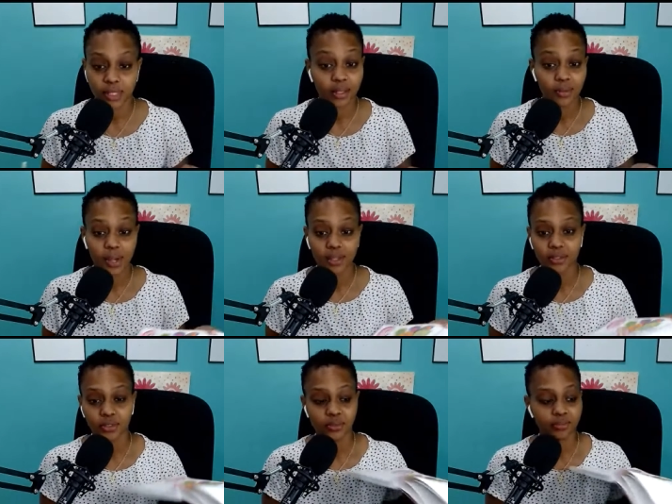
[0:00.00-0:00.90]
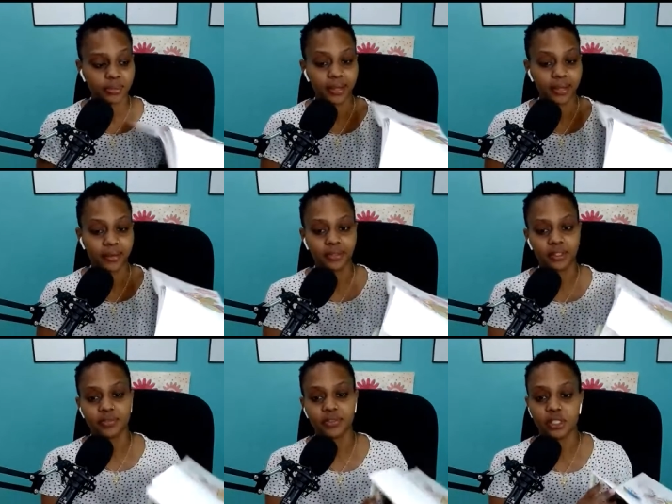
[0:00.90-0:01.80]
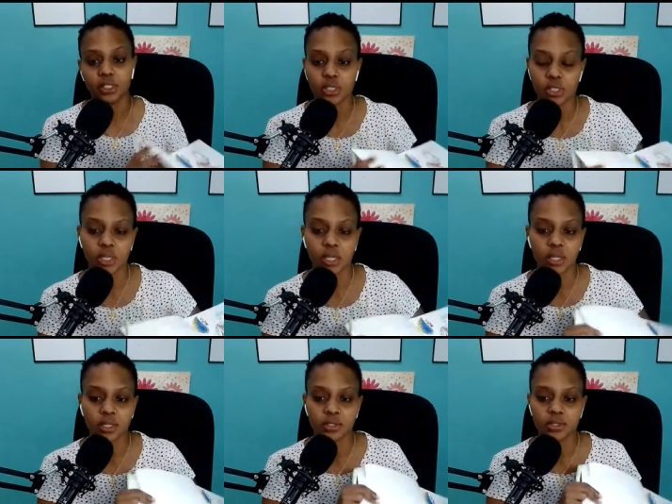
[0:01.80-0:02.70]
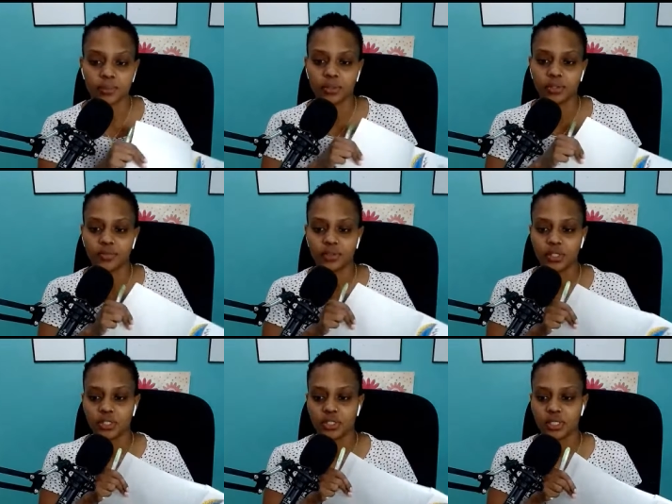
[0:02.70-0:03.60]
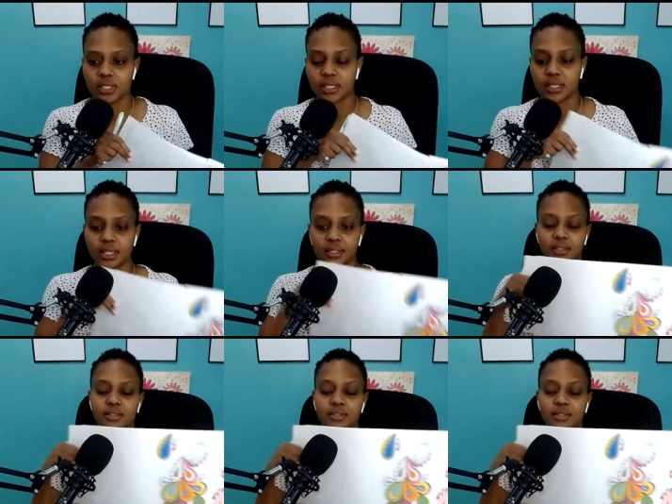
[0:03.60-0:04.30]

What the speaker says: a good while ago, but I've not finished. So I'm gonna finish this tonight.